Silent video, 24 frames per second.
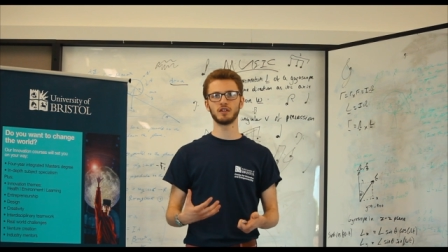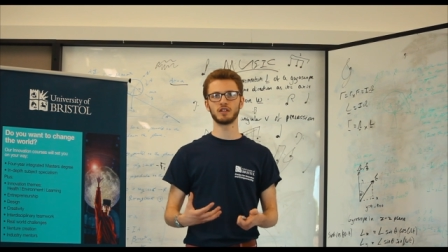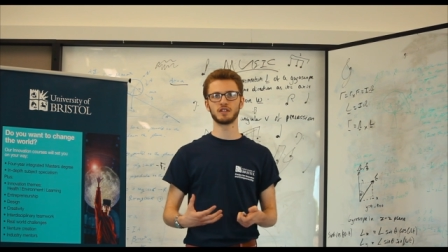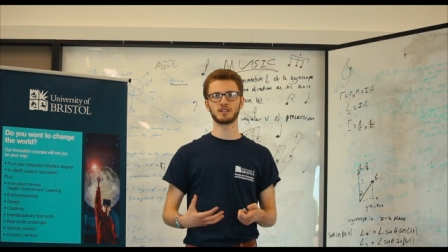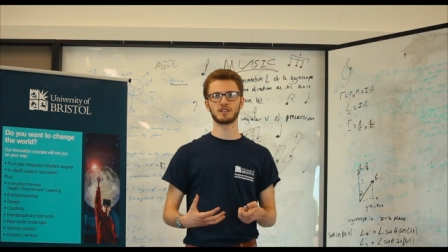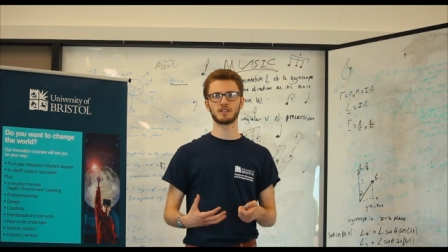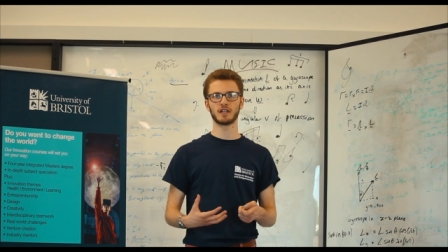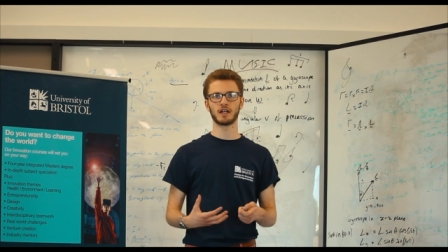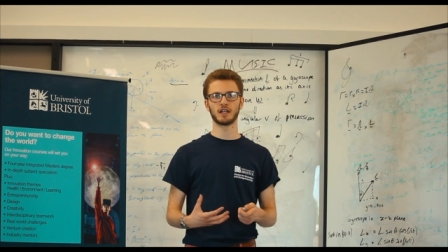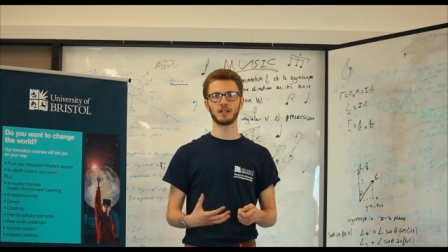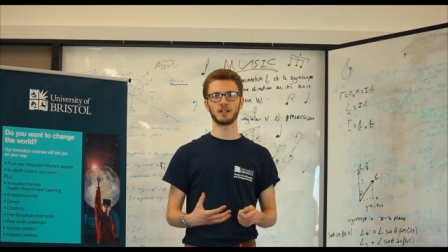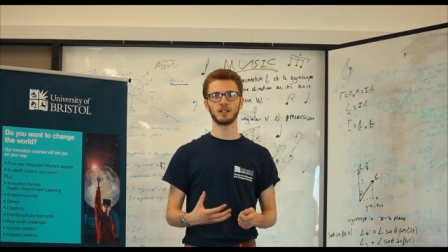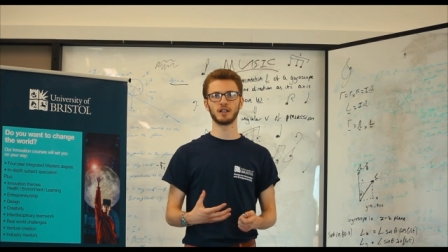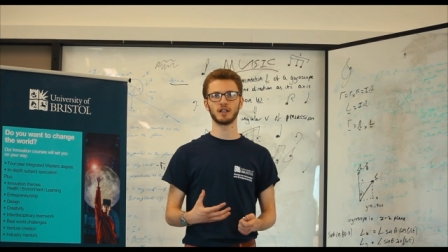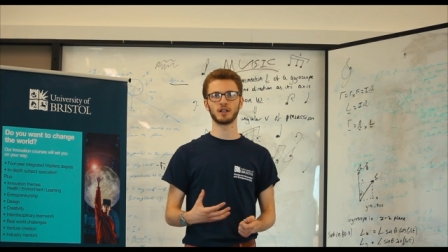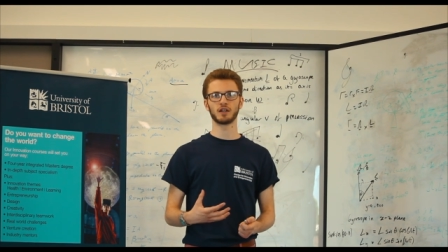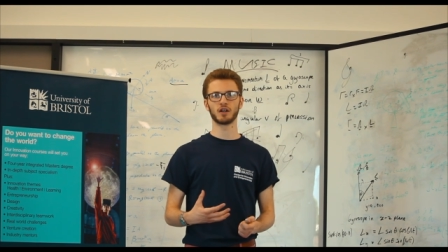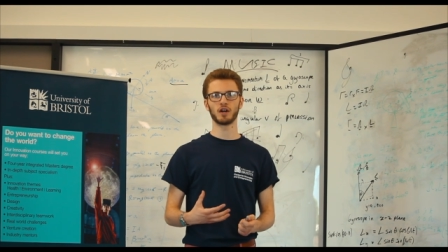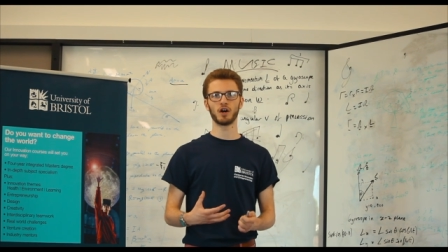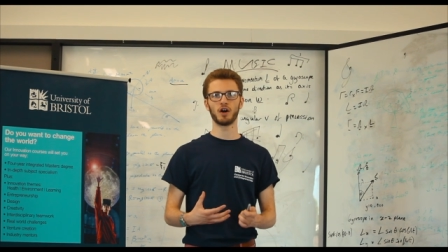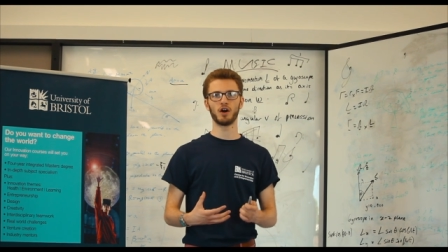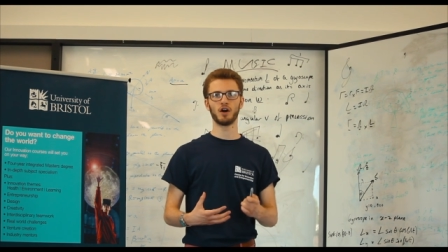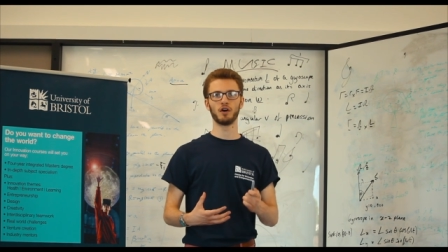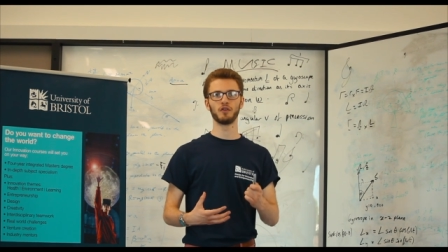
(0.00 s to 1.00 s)

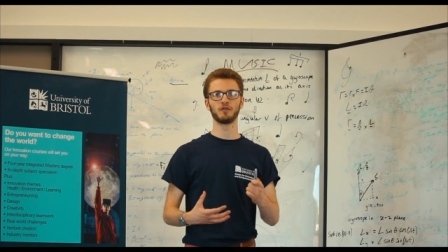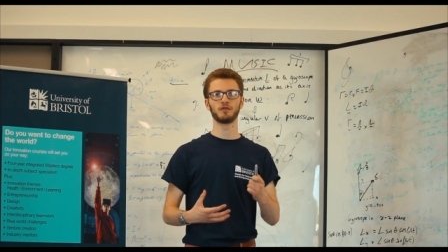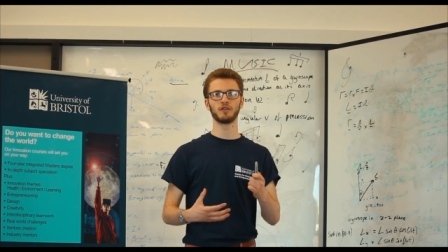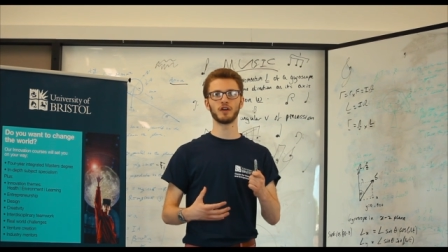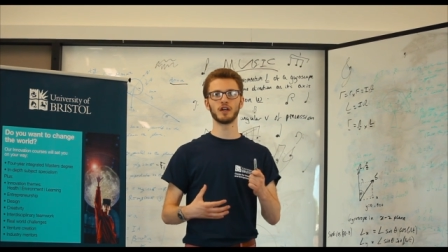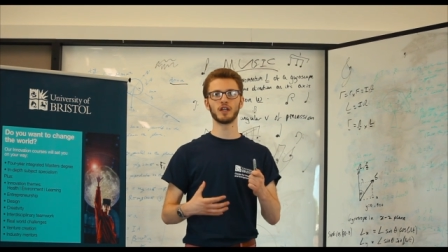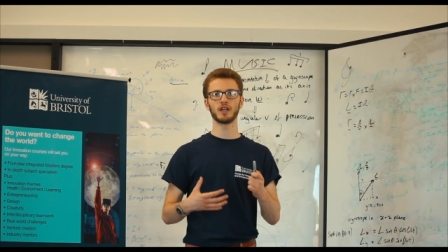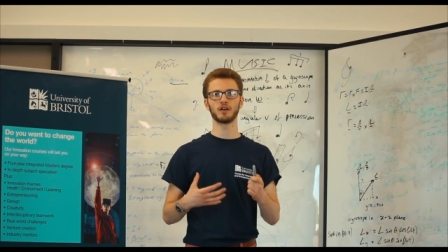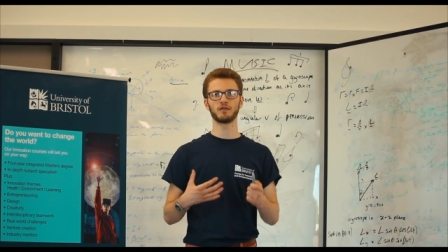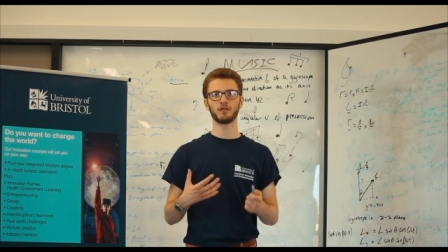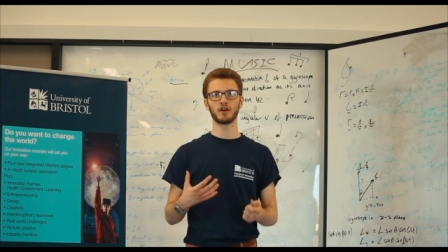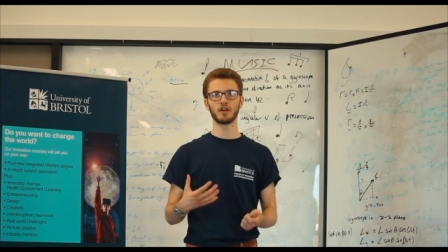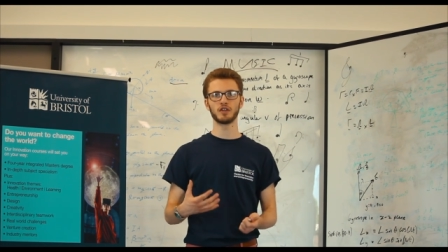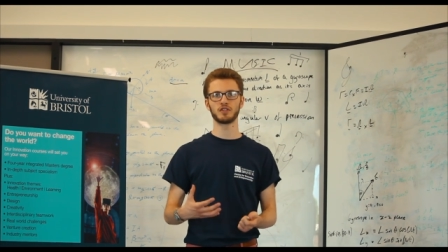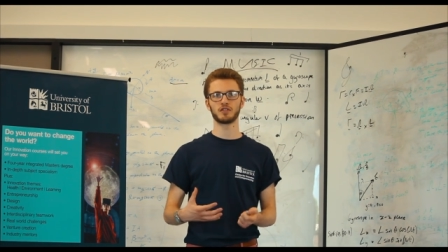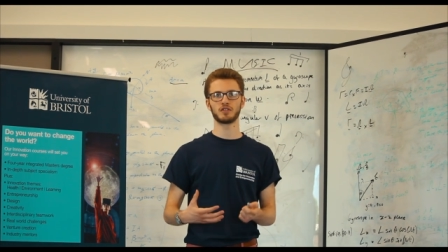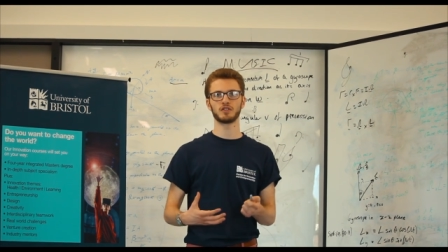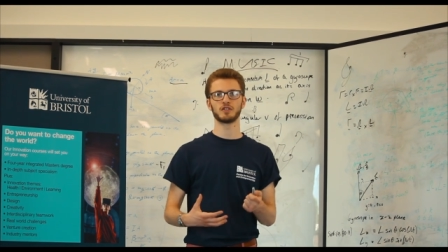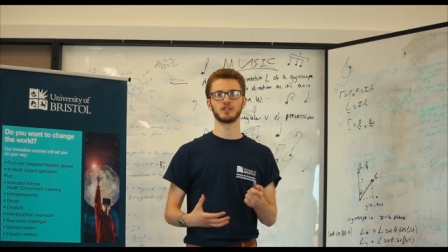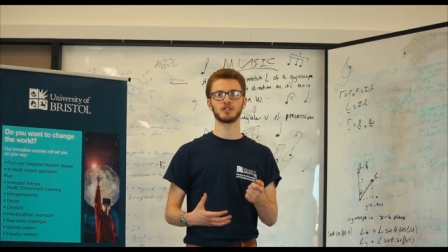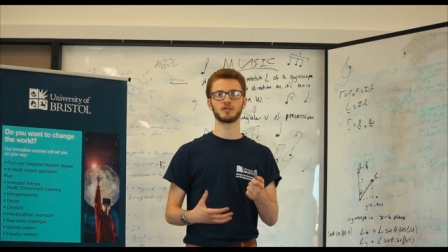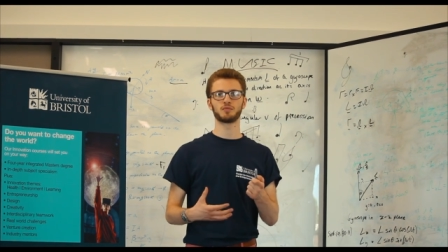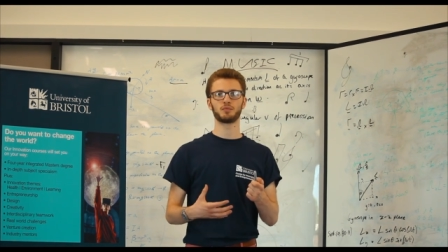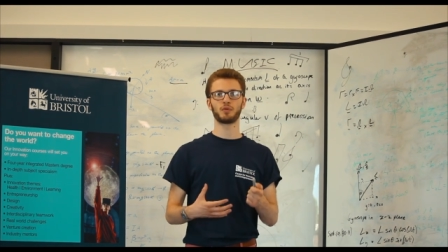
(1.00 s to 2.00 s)
understanding of
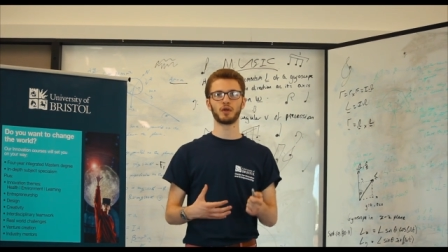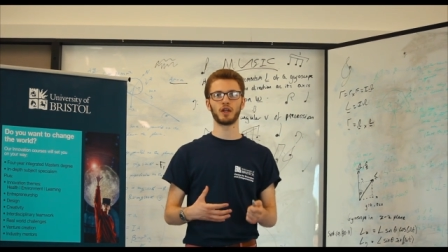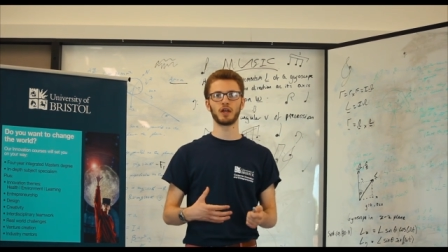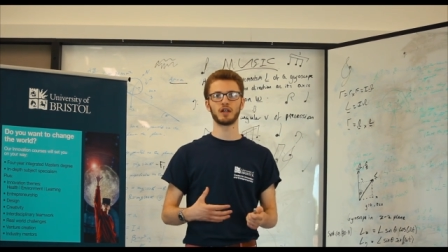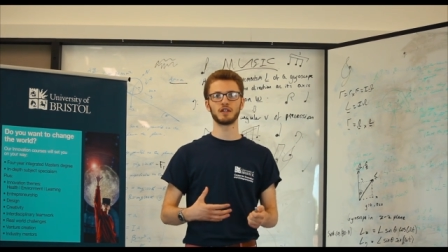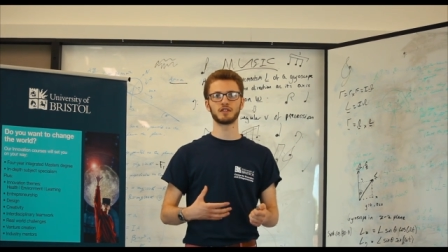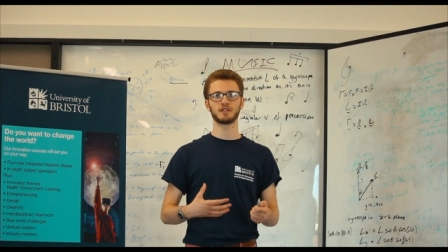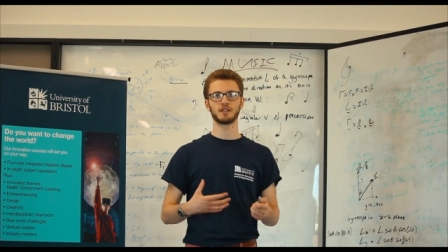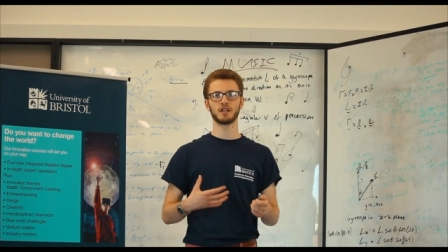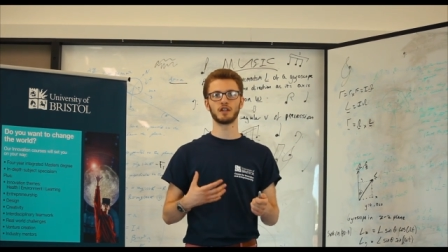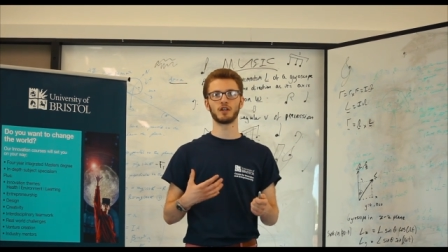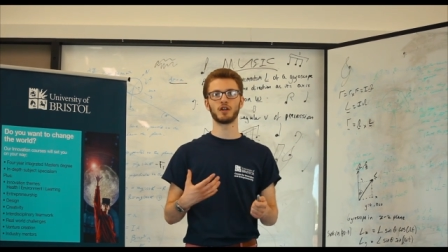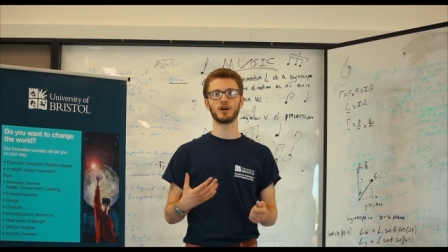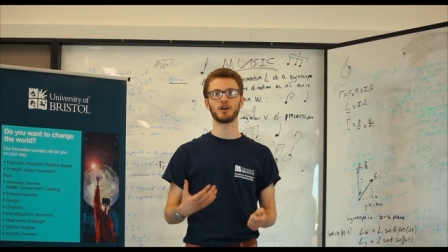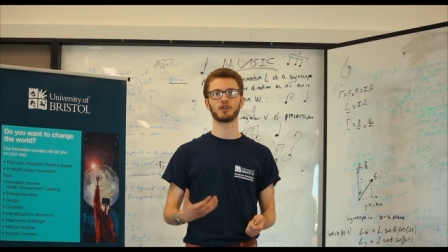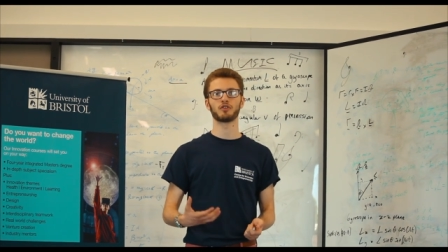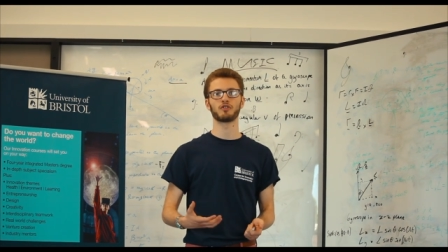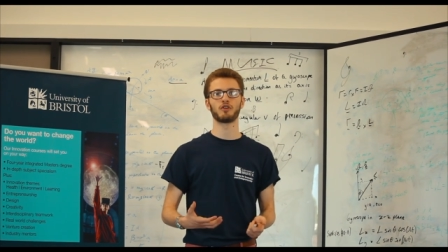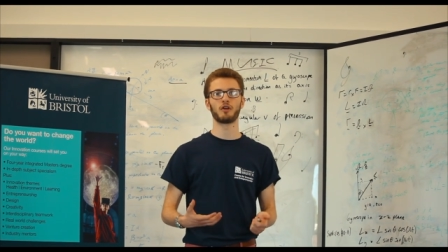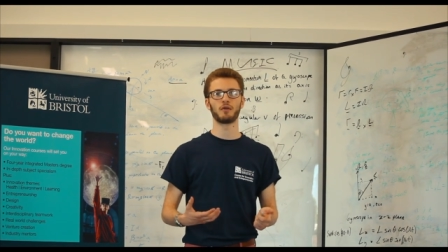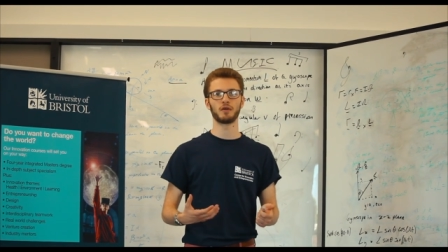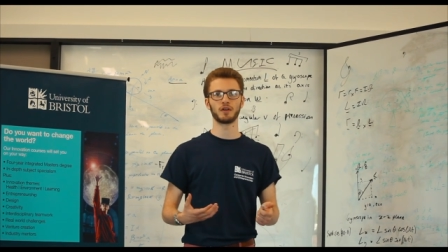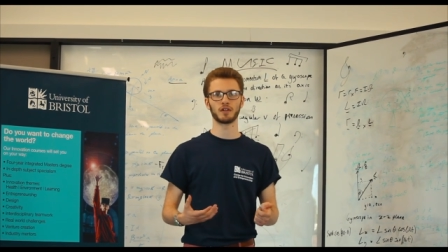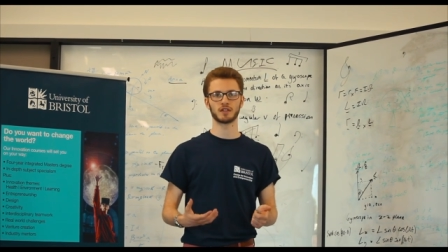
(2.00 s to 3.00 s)
innovation's place in our
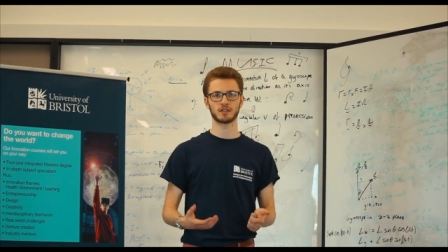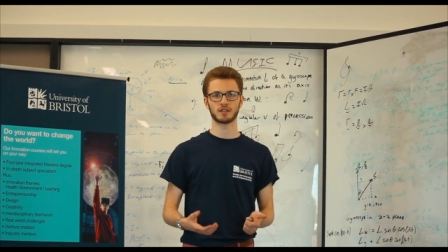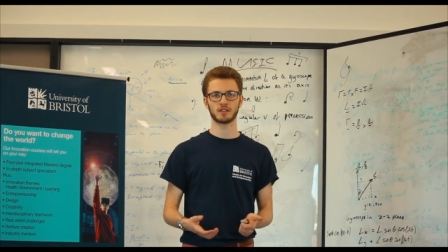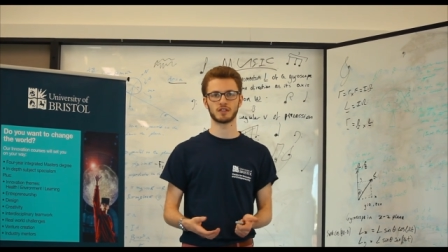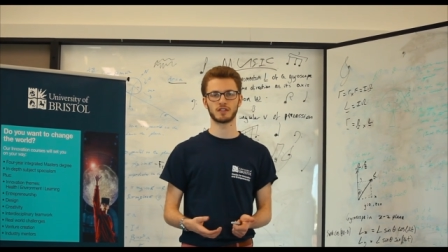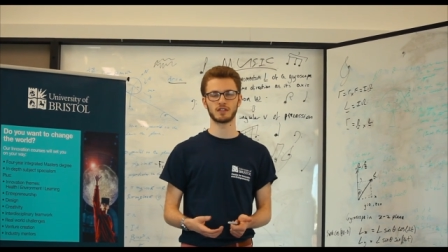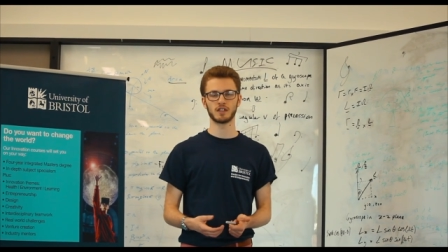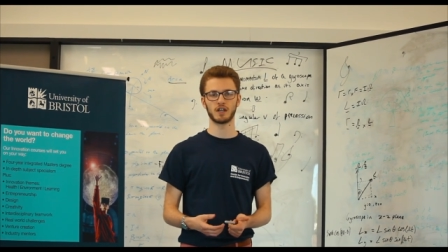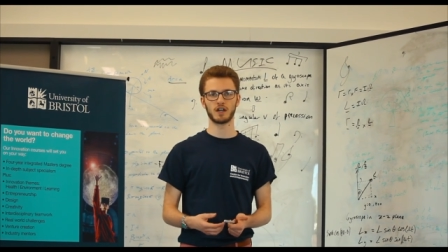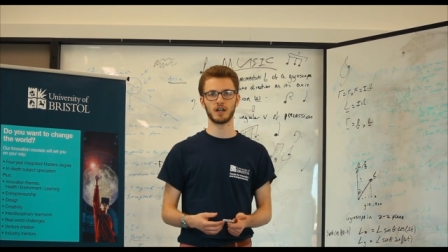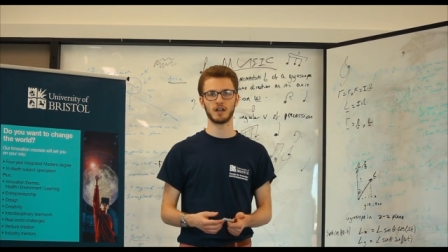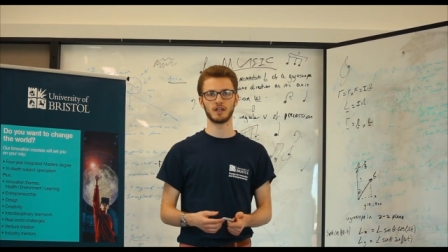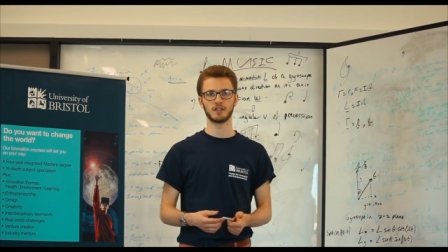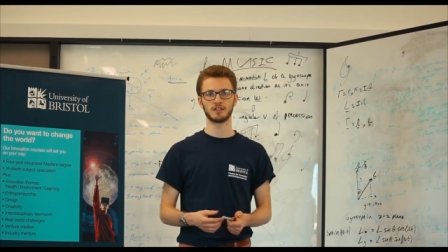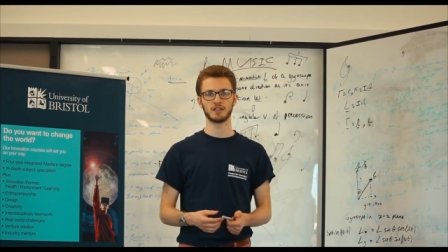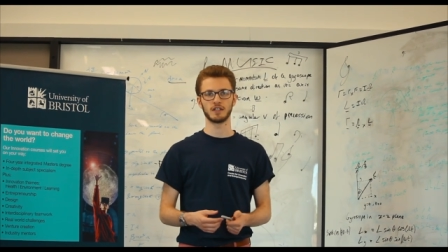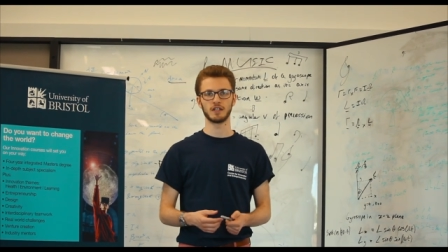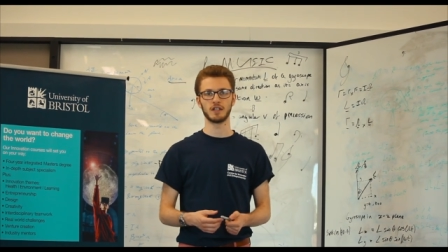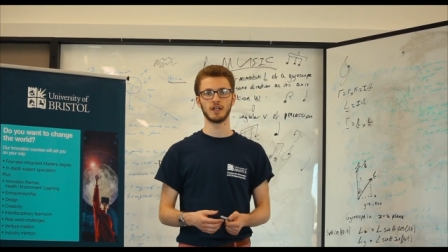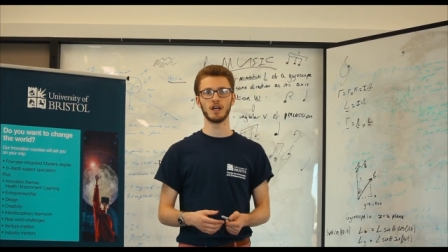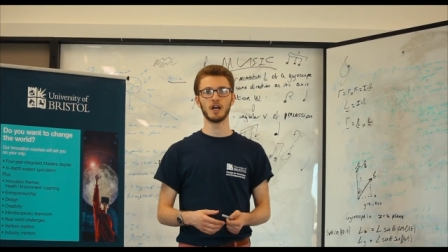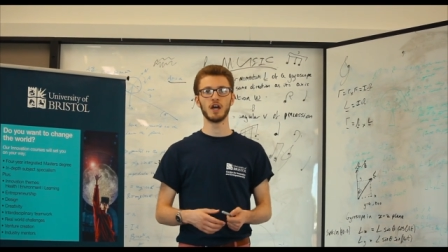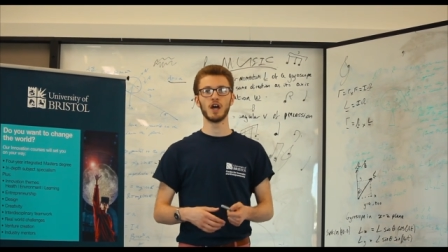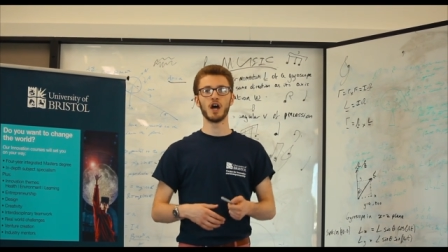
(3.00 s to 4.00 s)
growing society,